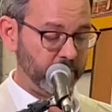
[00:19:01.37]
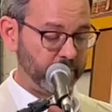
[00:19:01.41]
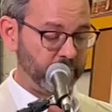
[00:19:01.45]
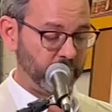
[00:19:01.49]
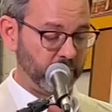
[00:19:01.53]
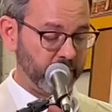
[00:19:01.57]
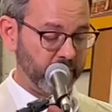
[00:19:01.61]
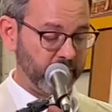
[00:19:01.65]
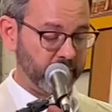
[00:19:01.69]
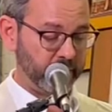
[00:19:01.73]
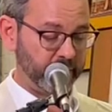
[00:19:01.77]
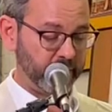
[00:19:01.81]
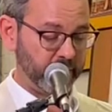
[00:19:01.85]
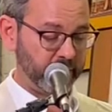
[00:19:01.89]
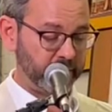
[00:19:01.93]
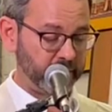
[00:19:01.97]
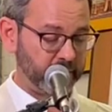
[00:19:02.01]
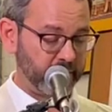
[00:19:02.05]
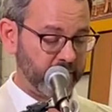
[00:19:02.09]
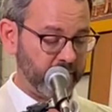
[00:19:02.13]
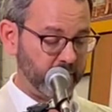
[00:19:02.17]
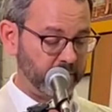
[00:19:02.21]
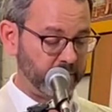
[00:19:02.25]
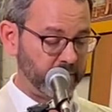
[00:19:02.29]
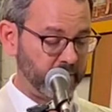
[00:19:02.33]
people and
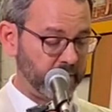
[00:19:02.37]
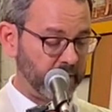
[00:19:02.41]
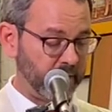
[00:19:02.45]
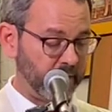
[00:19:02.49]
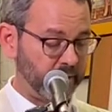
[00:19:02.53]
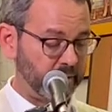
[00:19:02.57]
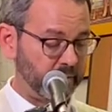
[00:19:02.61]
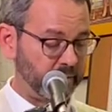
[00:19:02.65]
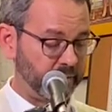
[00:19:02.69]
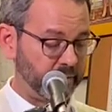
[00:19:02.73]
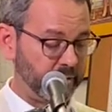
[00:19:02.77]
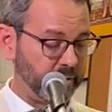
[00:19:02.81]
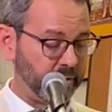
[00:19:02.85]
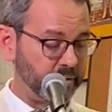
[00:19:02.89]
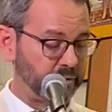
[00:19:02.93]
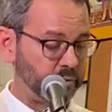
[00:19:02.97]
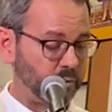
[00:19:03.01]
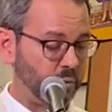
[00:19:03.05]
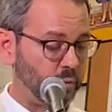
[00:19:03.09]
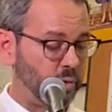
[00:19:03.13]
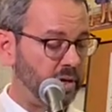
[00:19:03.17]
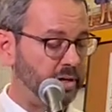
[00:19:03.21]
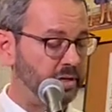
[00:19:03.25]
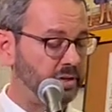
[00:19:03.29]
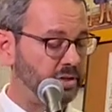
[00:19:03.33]
events came together for this
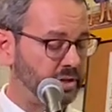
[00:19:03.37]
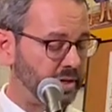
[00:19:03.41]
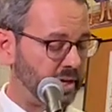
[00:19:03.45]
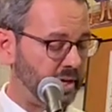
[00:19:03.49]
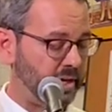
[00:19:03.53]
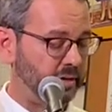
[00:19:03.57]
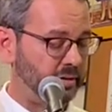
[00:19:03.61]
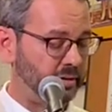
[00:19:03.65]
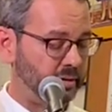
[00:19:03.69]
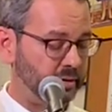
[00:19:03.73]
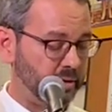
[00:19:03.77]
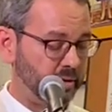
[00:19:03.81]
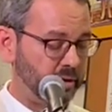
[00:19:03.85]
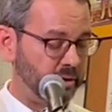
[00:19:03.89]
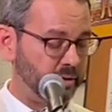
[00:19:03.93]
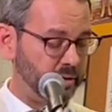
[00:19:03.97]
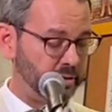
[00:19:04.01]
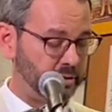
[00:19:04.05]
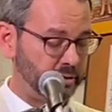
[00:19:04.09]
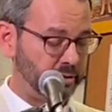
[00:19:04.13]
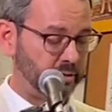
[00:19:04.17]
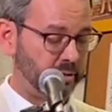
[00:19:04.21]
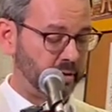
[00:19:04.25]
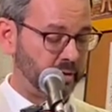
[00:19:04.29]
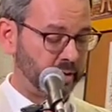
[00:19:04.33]
one child to grow
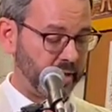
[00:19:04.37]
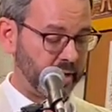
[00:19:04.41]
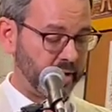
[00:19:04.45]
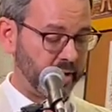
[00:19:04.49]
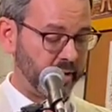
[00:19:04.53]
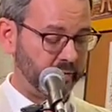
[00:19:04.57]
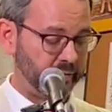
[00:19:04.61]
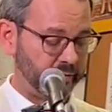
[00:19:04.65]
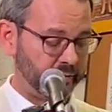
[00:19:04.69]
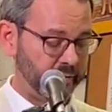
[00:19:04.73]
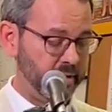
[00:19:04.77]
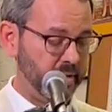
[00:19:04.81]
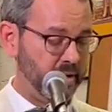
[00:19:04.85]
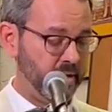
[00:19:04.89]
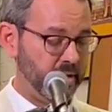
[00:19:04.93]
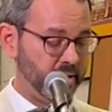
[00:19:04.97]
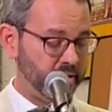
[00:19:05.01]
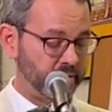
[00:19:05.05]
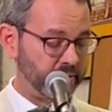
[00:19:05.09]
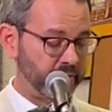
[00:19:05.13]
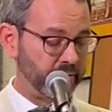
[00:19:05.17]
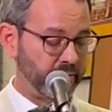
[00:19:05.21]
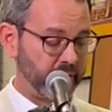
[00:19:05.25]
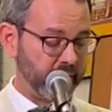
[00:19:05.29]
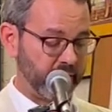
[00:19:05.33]
into her life,
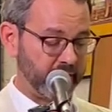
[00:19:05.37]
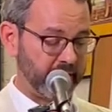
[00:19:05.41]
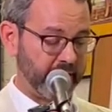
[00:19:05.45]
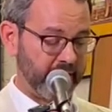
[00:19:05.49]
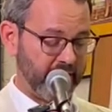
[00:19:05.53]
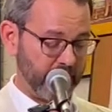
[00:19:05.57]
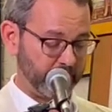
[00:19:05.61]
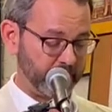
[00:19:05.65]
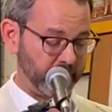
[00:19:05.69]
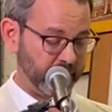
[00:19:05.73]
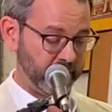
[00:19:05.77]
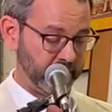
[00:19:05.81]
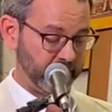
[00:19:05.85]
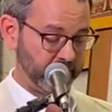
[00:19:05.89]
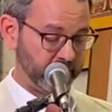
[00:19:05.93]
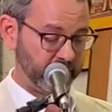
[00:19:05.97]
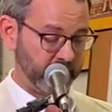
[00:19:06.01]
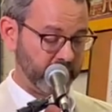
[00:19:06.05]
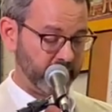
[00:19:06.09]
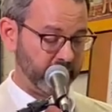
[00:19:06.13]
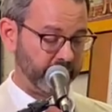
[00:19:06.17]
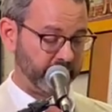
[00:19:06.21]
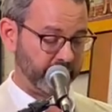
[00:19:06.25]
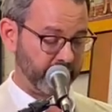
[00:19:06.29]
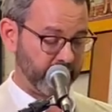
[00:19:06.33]
to find happiness
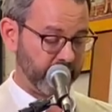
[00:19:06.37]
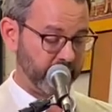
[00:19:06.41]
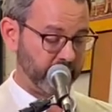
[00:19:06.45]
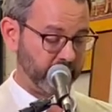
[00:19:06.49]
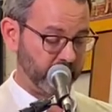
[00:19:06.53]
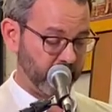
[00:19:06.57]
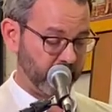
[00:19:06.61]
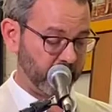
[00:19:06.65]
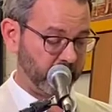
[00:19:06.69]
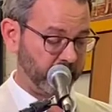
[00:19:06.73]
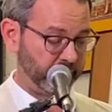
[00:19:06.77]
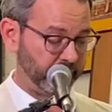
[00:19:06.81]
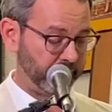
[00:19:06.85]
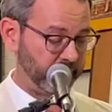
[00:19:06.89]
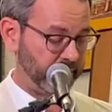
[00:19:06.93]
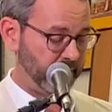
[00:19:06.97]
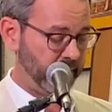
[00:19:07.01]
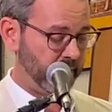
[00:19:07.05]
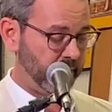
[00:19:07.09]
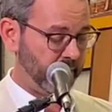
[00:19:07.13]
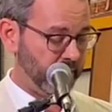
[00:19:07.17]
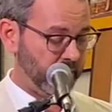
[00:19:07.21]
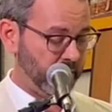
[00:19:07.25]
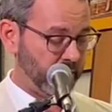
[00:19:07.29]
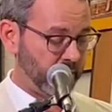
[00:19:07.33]
and to find love.
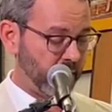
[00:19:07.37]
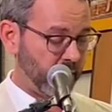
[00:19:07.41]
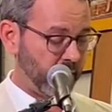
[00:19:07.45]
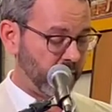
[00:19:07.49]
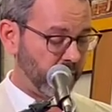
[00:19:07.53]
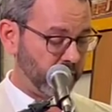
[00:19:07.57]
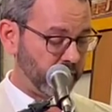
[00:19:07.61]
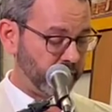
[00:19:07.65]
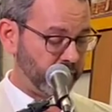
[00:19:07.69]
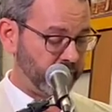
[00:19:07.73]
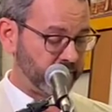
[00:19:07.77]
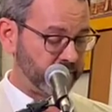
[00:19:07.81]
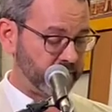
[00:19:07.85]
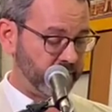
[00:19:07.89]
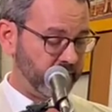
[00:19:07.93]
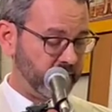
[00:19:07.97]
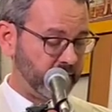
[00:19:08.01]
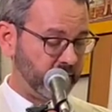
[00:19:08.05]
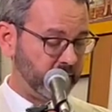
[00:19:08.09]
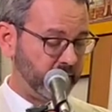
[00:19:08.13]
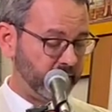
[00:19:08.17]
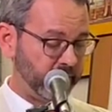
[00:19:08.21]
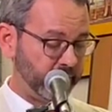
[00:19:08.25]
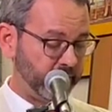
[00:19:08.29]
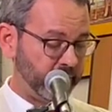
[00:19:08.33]
All of us
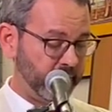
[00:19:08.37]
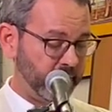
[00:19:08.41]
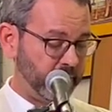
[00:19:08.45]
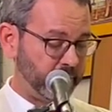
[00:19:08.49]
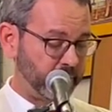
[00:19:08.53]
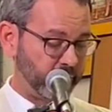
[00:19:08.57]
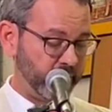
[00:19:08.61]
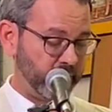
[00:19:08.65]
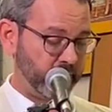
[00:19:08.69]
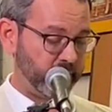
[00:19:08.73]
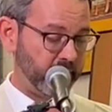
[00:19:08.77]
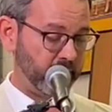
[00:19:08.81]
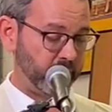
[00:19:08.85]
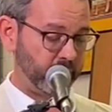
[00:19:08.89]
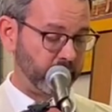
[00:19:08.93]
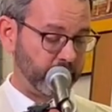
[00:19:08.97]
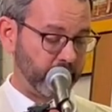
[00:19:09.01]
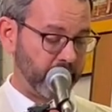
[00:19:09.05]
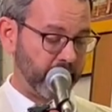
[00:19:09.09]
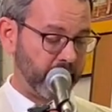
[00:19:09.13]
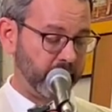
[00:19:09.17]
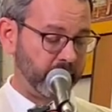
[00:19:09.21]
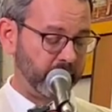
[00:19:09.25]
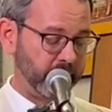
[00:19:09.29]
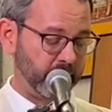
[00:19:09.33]
need a living, breathing
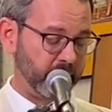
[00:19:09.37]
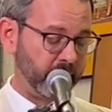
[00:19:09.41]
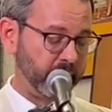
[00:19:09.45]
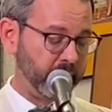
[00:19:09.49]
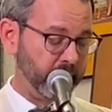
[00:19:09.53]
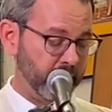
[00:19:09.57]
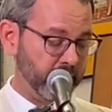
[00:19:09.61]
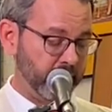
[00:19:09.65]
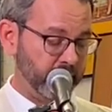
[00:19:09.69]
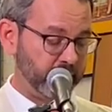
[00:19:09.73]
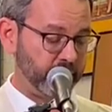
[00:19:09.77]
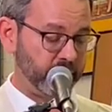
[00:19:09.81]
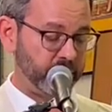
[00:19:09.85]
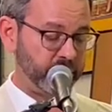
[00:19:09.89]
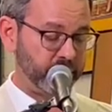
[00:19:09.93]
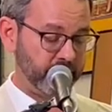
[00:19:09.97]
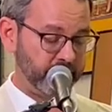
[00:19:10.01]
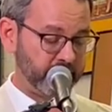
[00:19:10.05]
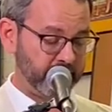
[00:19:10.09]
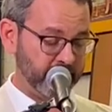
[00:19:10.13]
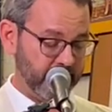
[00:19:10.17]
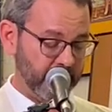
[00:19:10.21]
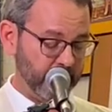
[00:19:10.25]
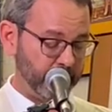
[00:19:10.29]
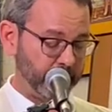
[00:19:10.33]
reminder to
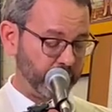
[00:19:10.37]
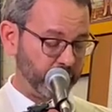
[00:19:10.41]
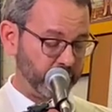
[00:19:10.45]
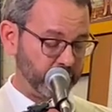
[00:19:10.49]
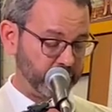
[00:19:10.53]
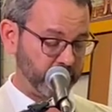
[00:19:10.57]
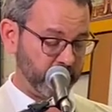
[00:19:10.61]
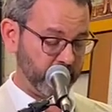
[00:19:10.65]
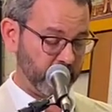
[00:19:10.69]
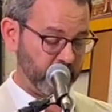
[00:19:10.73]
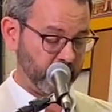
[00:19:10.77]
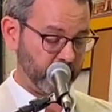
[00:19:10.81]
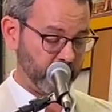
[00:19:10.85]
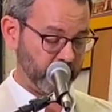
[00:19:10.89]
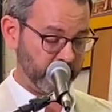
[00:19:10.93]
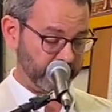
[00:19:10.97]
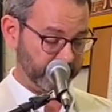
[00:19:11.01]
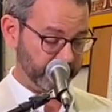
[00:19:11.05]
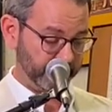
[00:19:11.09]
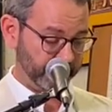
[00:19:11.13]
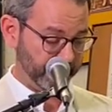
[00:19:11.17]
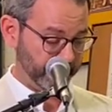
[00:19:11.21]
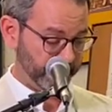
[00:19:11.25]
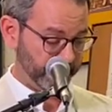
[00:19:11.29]
just keep pushing on.